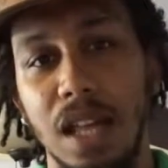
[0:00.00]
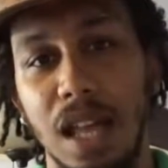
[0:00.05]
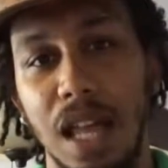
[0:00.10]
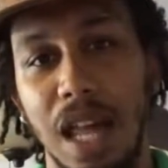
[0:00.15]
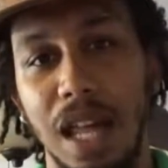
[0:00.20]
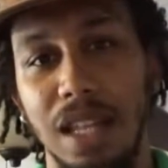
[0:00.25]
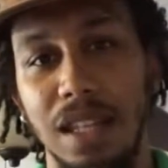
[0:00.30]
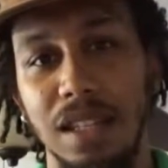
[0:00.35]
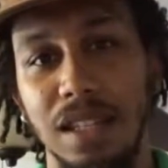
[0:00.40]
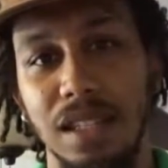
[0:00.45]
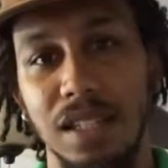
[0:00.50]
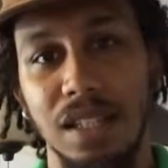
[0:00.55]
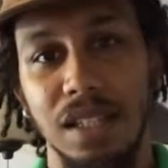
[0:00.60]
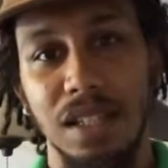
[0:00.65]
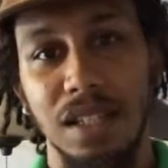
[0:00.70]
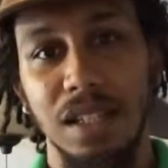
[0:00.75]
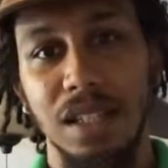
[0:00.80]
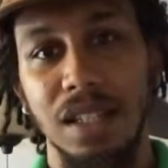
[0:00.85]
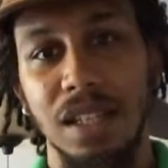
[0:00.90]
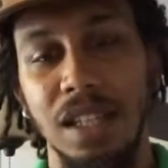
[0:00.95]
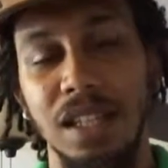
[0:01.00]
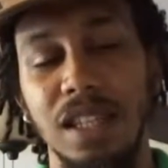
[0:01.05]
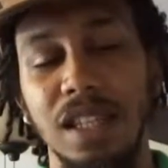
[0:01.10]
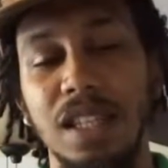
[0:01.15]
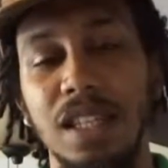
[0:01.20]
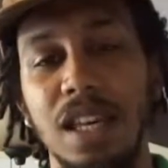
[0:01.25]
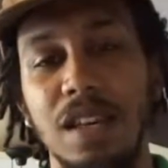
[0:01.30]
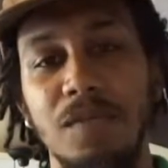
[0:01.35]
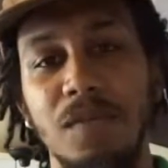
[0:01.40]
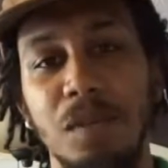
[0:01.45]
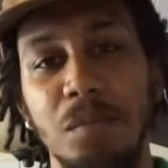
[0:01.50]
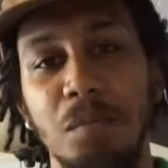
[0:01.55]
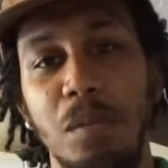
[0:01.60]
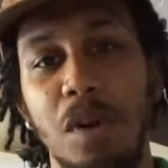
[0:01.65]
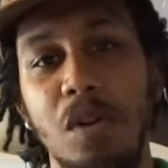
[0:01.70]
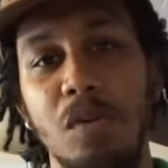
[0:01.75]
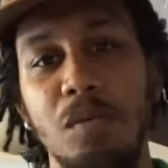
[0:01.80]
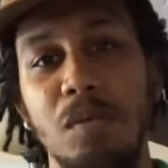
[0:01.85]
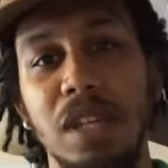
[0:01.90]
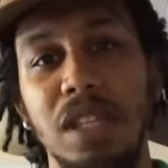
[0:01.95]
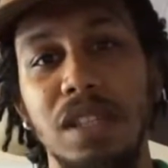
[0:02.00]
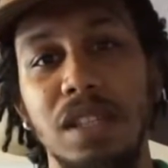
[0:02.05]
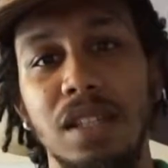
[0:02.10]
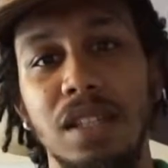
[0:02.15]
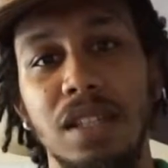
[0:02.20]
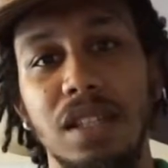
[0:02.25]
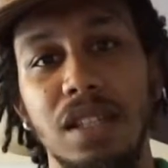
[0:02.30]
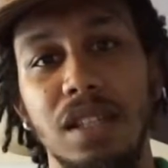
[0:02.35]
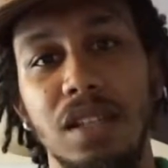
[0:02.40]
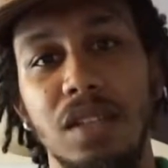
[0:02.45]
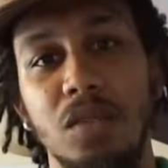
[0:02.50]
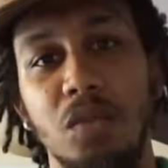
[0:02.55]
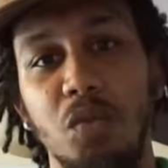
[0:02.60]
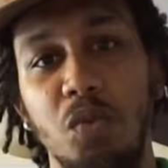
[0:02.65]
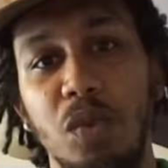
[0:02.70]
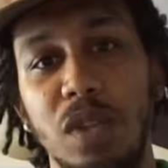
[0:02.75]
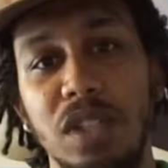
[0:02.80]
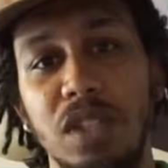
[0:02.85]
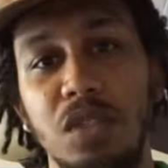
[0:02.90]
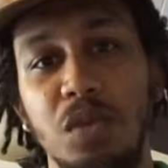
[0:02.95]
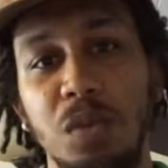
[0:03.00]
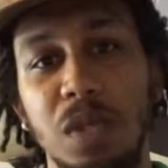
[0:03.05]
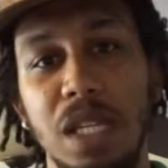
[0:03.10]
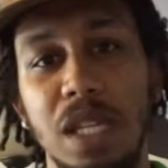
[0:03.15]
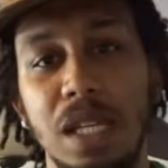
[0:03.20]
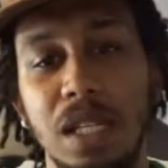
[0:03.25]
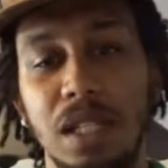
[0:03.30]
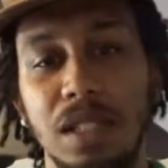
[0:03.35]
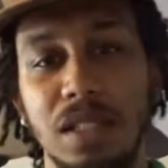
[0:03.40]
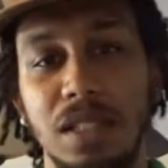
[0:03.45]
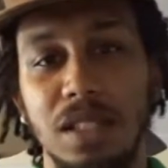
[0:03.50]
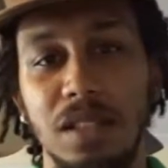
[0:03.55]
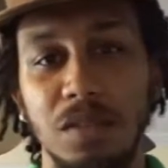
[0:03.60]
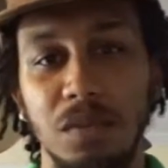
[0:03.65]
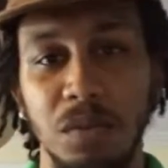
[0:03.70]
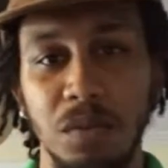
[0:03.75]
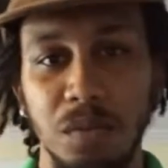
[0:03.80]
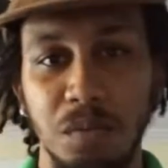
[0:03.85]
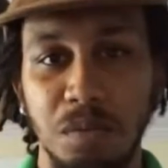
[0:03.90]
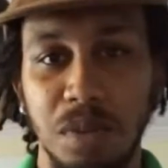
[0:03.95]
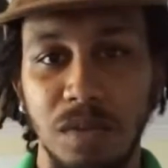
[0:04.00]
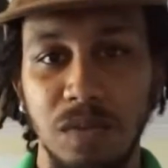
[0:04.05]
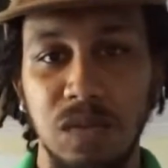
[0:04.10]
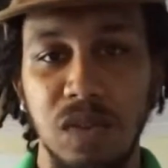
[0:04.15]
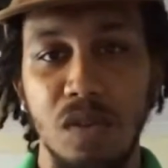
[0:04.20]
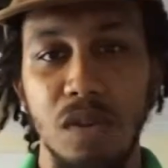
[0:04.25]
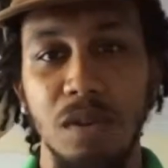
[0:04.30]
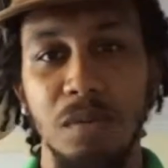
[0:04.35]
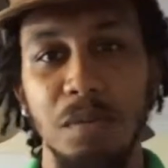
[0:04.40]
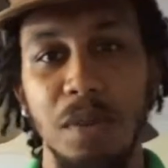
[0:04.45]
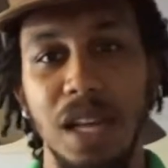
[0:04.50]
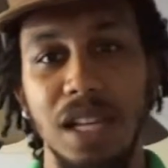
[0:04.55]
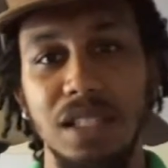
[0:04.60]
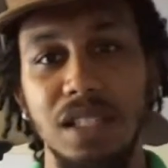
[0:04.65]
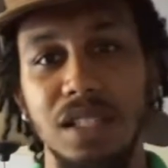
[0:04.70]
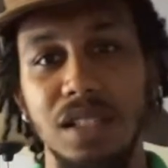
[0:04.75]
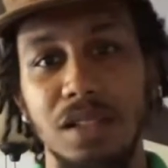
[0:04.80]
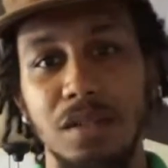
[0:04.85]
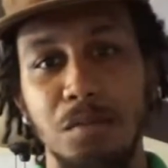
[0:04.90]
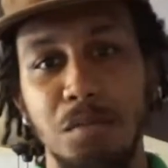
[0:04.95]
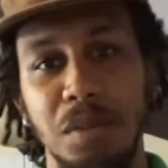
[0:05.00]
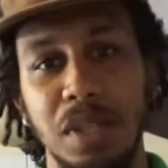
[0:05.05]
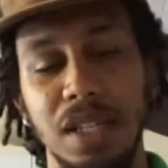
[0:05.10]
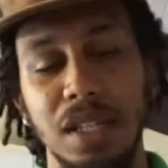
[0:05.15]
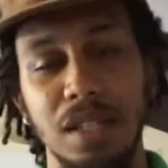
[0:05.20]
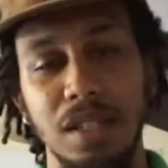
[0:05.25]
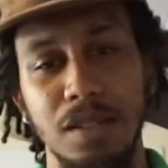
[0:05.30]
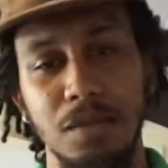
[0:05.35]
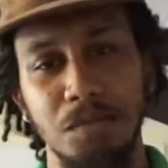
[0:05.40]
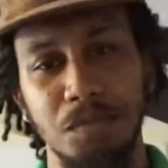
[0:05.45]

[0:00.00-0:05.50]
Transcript: at any given moment when you need to perform at your peak.